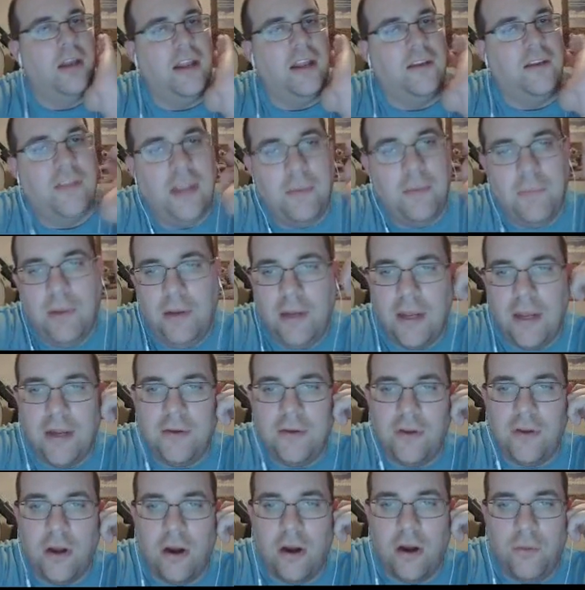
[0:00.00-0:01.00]
that same
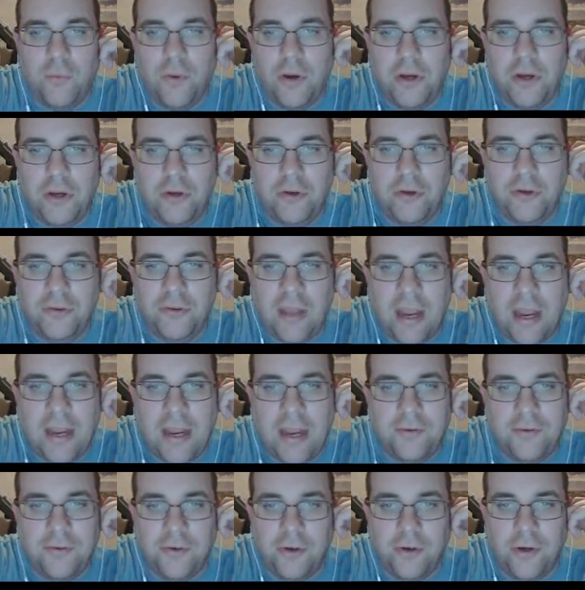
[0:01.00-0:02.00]
index card where you just
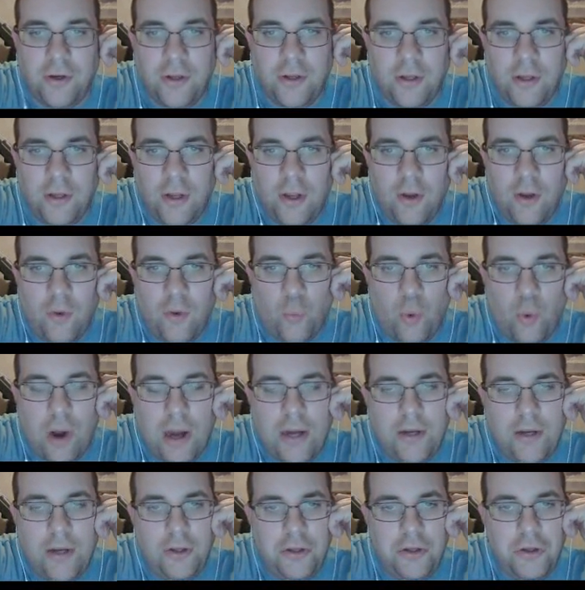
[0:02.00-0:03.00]
answered,
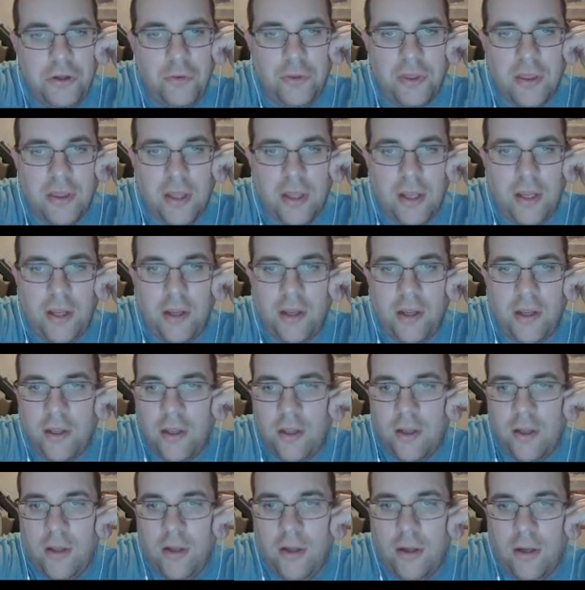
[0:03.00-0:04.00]
why do you think
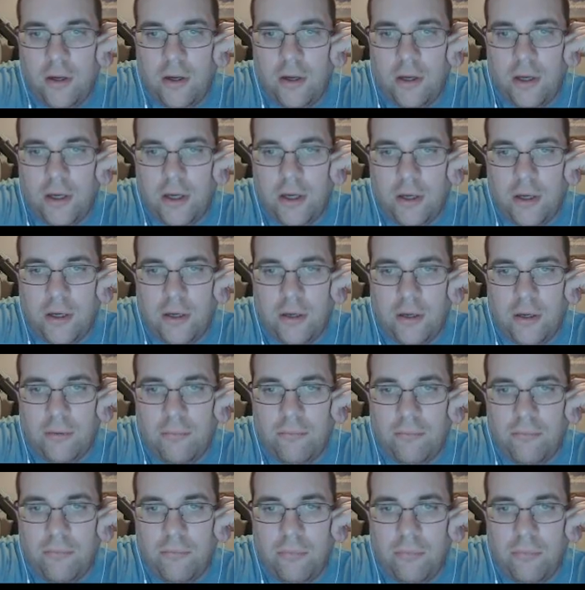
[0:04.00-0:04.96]
that